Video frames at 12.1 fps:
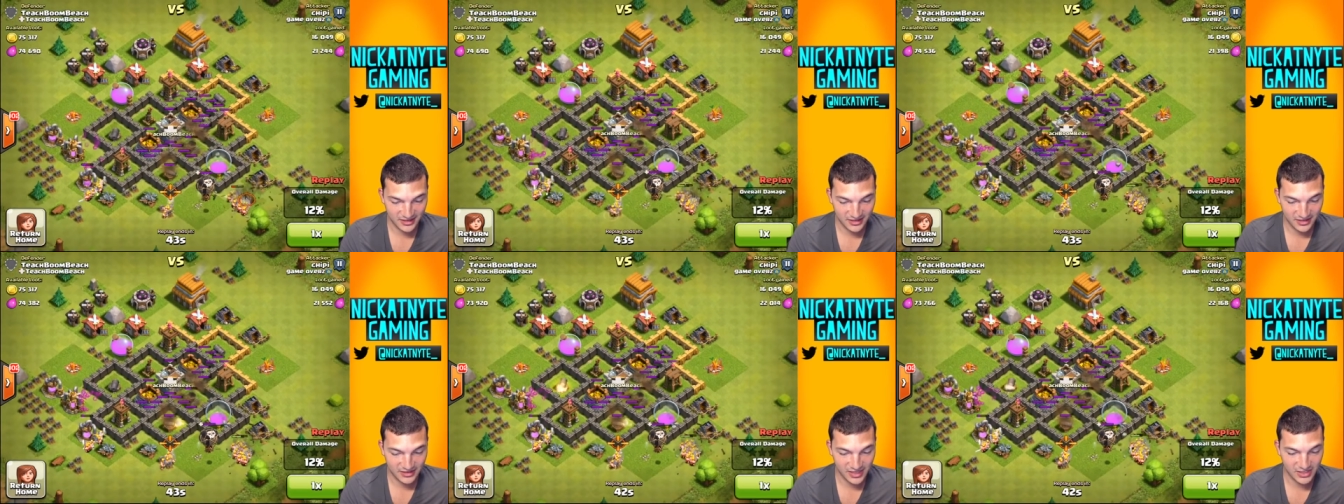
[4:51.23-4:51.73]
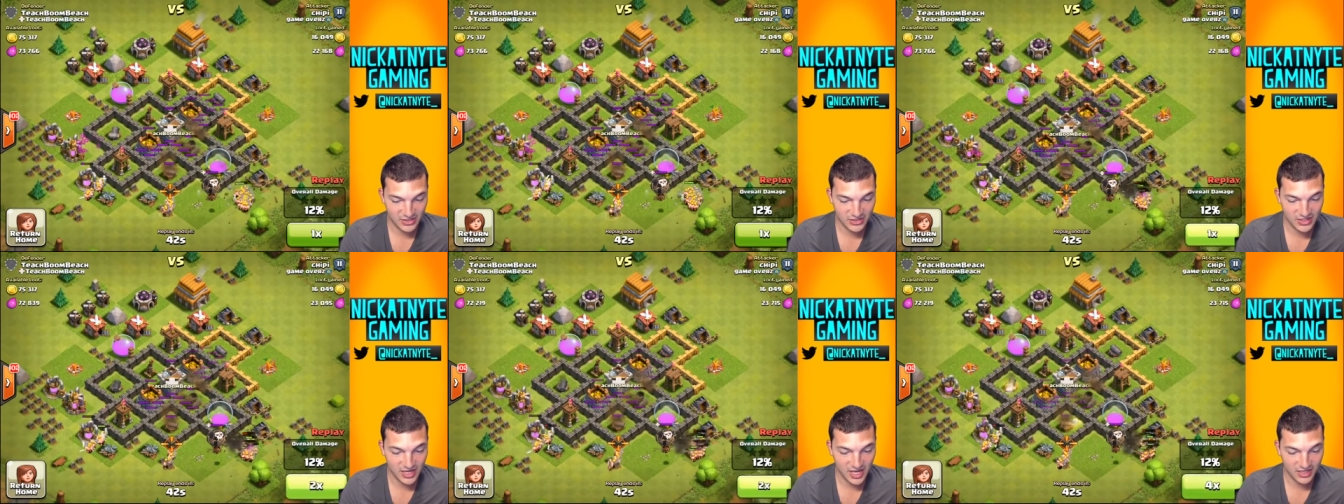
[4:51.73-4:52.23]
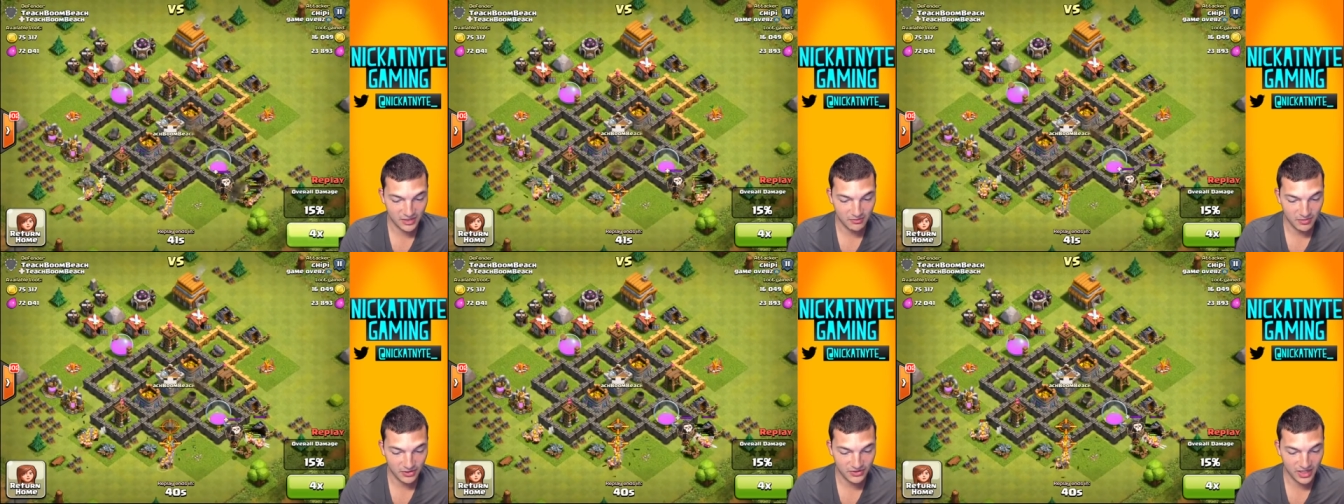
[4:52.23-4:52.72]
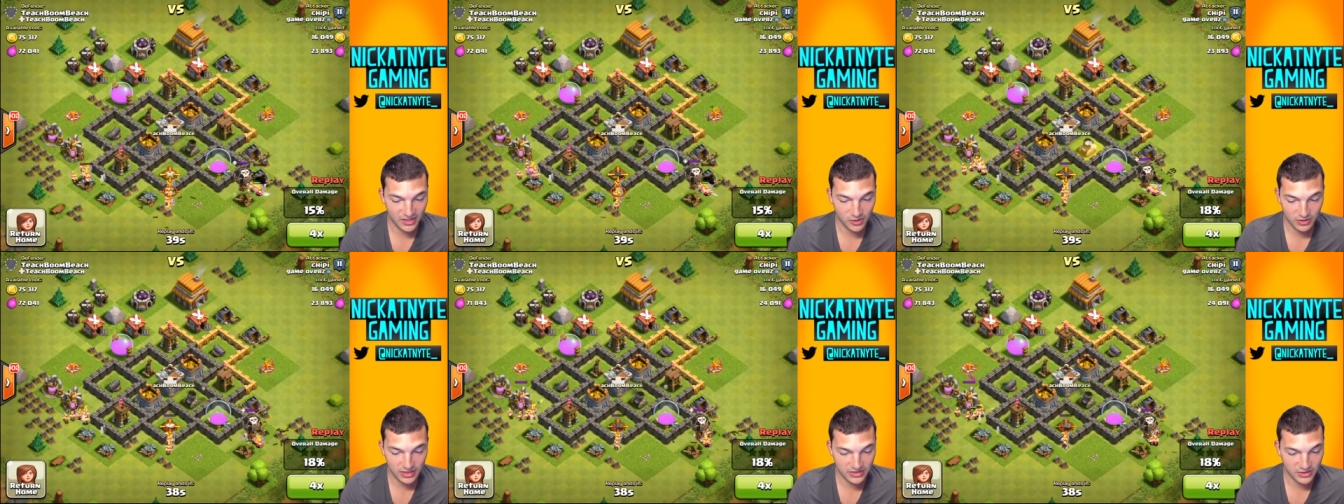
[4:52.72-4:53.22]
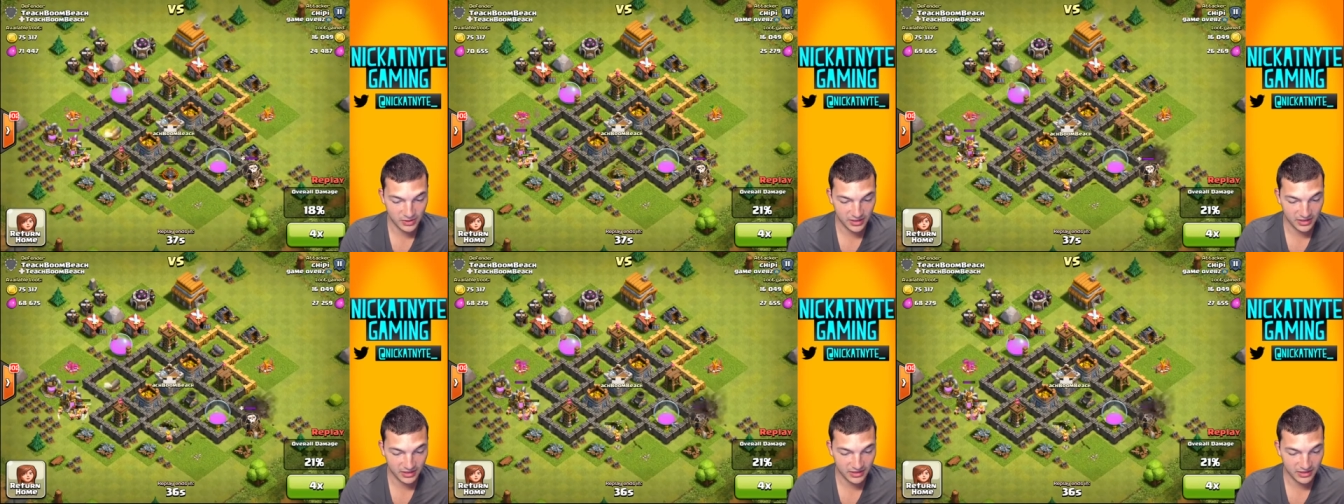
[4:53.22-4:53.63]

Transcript: This guy just must not know what he's doing.